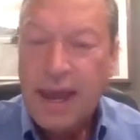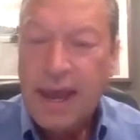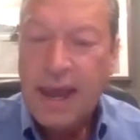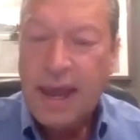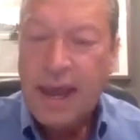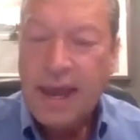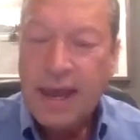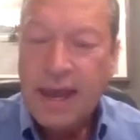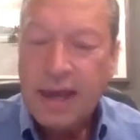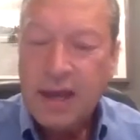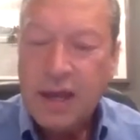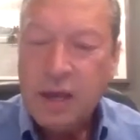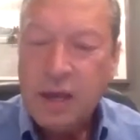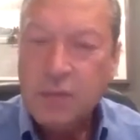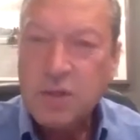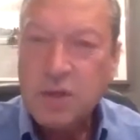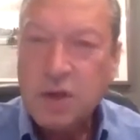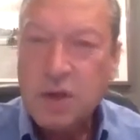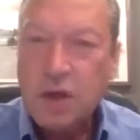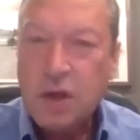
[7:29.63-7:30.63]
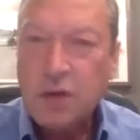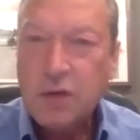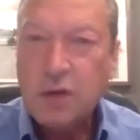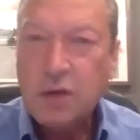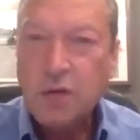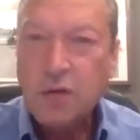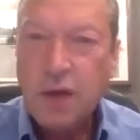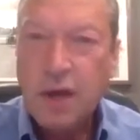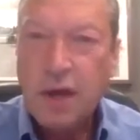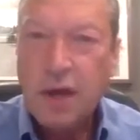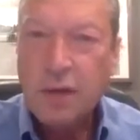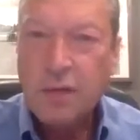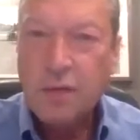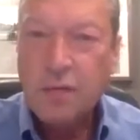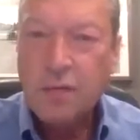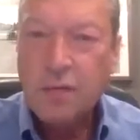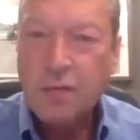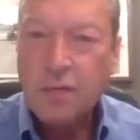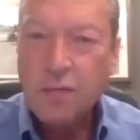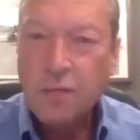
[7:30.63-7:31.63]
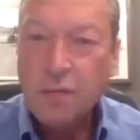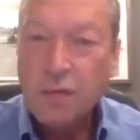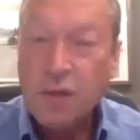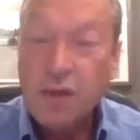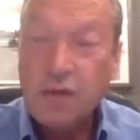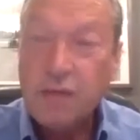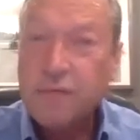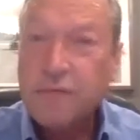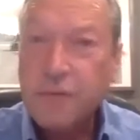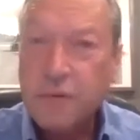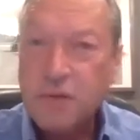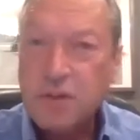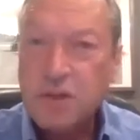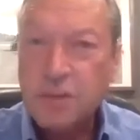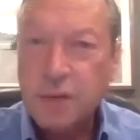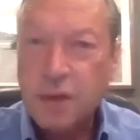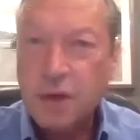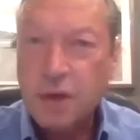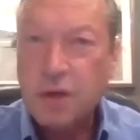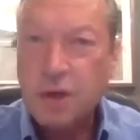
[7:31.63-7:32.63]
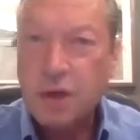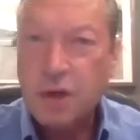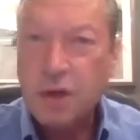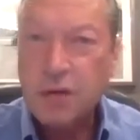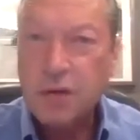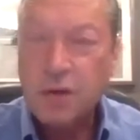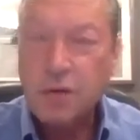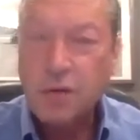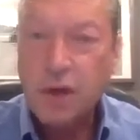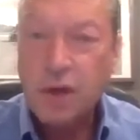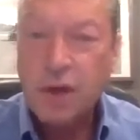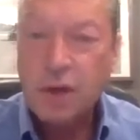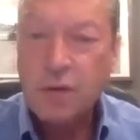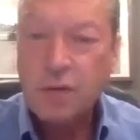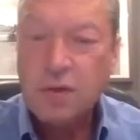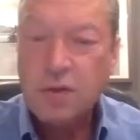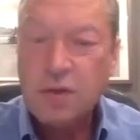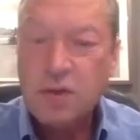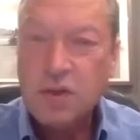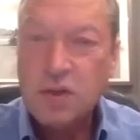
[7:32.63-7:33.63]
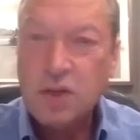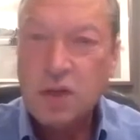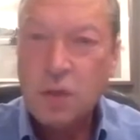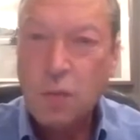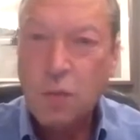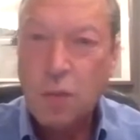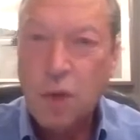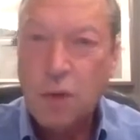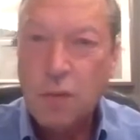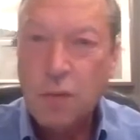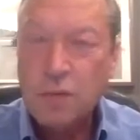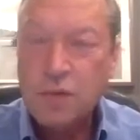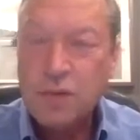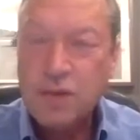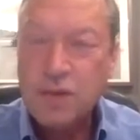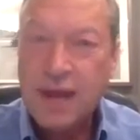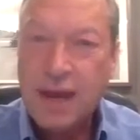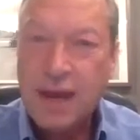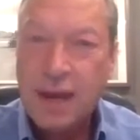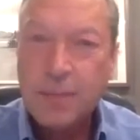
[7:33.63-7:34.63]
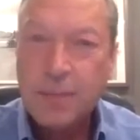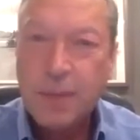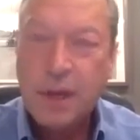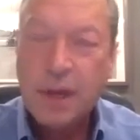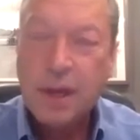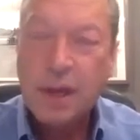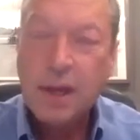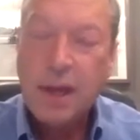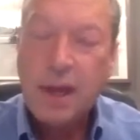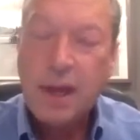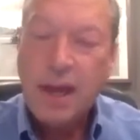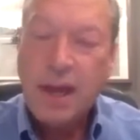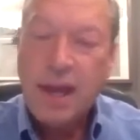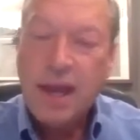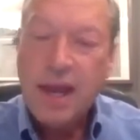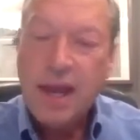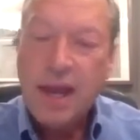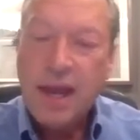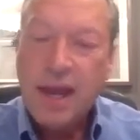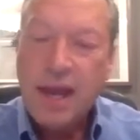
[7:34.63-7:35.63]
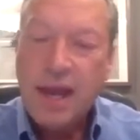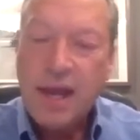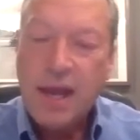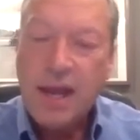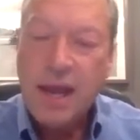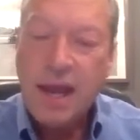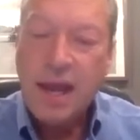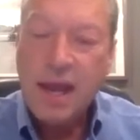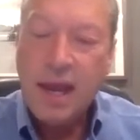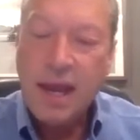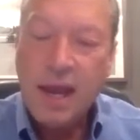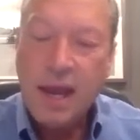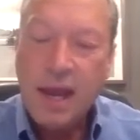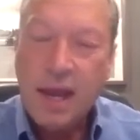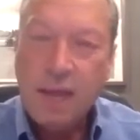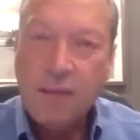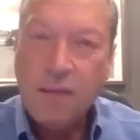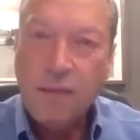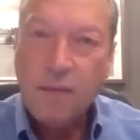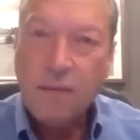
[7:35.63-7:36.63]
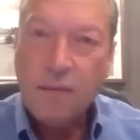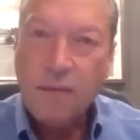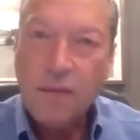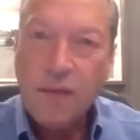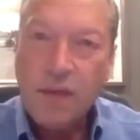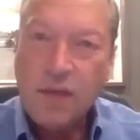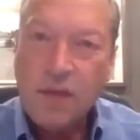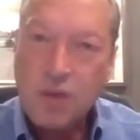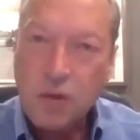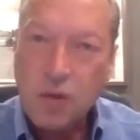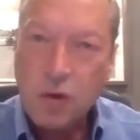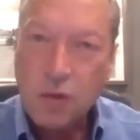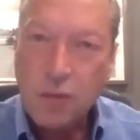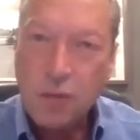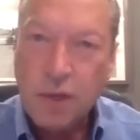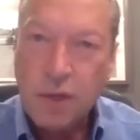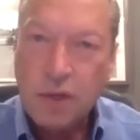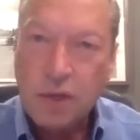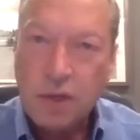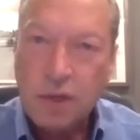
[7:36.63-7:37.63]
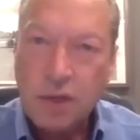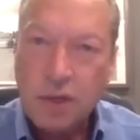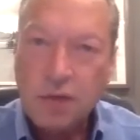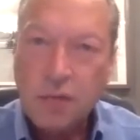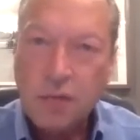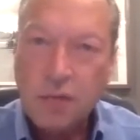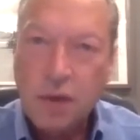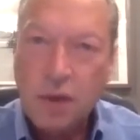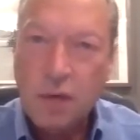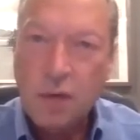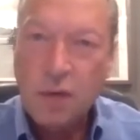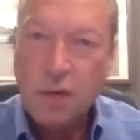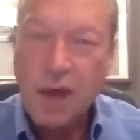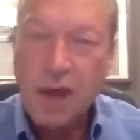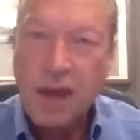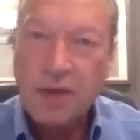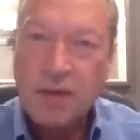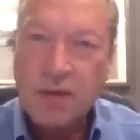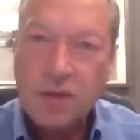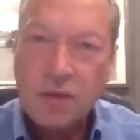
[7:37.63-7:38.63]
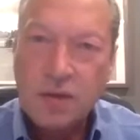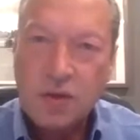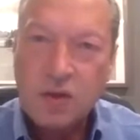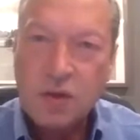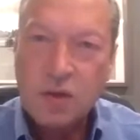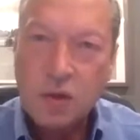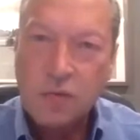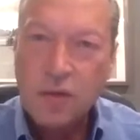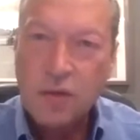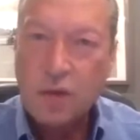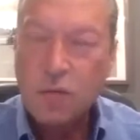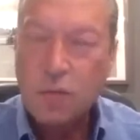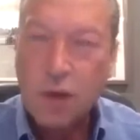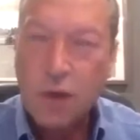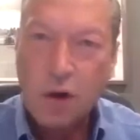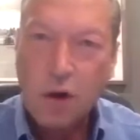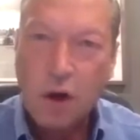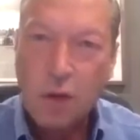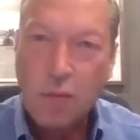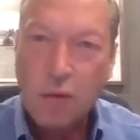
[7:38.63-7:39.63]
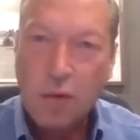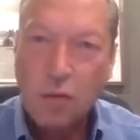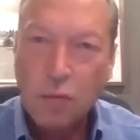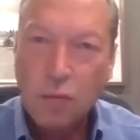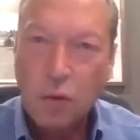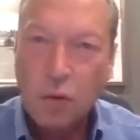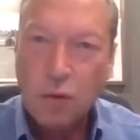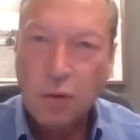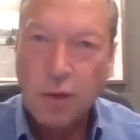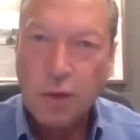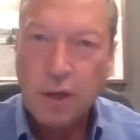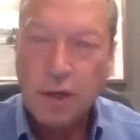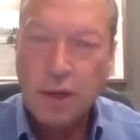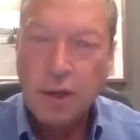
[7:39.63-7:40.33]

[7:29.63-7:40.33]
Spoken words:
And he was on the ground, really the first American on the ground to see what was happening in a Eastern European country as the Soviet Red Army rolled in.